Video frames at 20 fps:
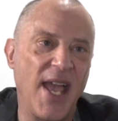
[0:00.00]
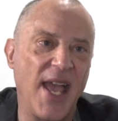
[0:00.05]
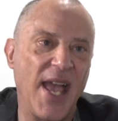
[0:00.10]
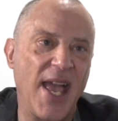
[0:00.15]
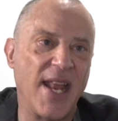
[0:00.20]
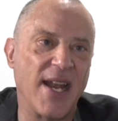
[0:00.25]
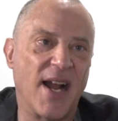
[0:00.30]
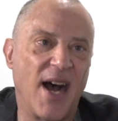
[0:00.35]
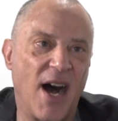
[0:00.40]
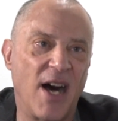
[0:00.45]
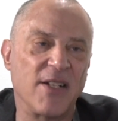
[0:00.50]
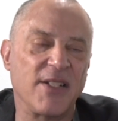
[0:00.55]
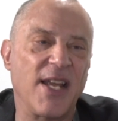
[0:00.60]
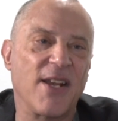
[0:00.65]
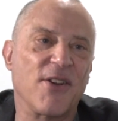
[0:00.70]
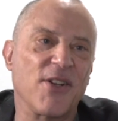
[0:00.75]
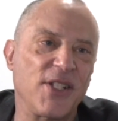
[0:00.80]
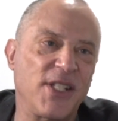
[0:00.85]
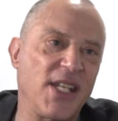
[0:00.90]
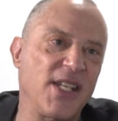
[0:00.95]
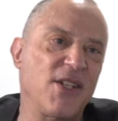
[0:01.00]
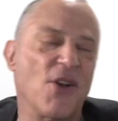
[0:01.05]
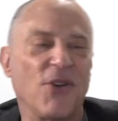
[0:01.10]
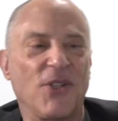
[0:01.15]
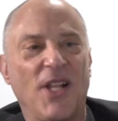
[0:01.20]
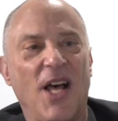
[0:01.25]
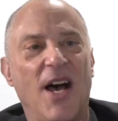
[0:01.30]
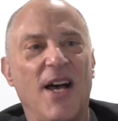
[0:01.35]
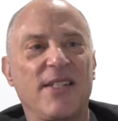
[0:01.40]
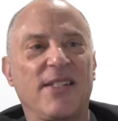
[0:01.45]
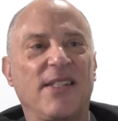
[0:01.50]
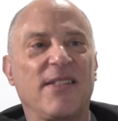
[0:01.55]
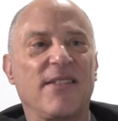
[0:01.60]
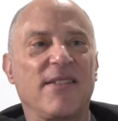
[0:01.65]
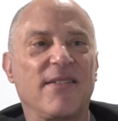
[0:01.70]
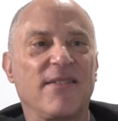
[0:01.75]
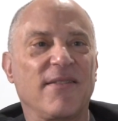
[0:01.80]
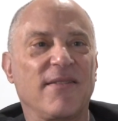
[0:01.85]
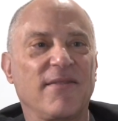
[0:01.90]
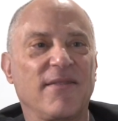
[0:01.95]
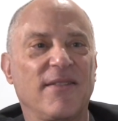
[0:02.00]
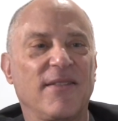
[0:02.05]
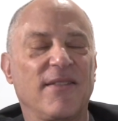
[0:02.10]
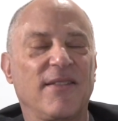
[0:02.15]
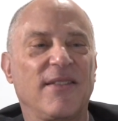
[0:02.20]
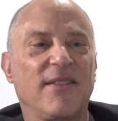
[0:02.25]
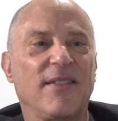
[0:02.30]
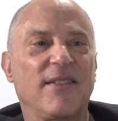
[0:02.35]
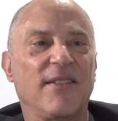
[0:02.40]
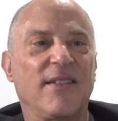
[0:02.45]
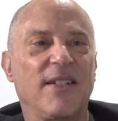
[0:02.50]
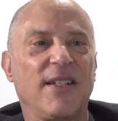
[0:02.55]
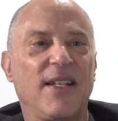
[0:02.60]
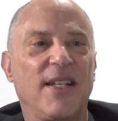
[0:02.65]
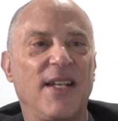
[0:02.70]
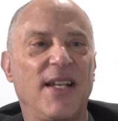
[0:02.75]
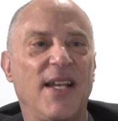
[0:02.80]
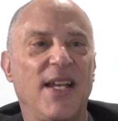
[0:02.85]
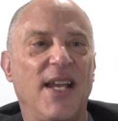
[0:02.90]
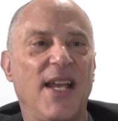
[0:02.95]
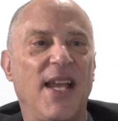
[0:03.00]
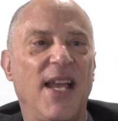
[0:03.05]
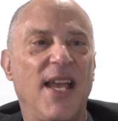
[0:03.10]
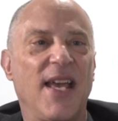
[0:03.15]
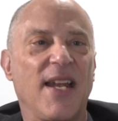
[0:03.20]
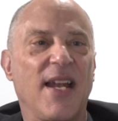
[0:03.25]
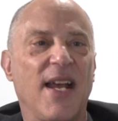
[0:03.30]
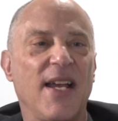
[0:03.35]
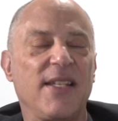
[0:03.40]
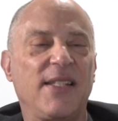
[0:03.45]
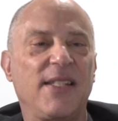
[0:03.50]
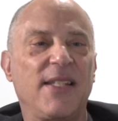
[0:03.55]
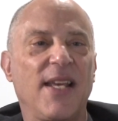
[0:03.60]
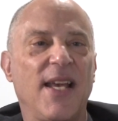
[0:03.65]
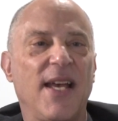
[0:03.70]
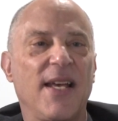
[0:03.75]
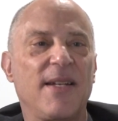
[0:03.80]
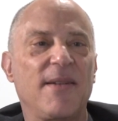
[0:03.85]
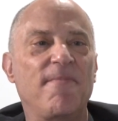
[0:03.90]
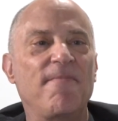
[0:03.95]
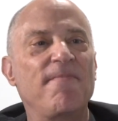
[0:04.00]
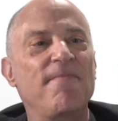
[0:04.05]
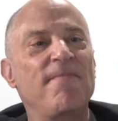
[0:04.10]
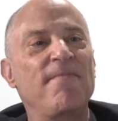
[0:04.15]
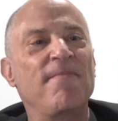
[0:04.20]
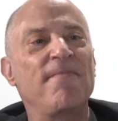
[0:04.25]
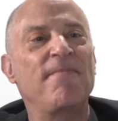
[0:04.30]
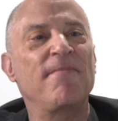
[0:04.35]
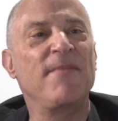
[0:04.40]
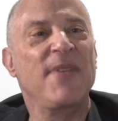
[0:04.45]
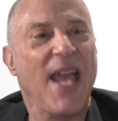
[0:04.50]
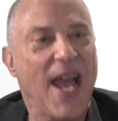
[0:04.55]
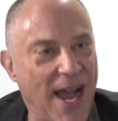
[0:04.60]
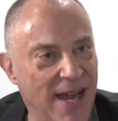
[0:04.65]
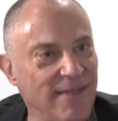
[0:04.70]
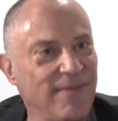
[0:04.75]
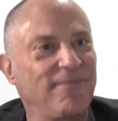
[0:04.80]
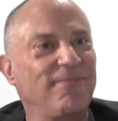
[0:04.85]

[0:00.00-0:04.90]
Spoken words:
and I'll guarantee no loss? And I said, yeah.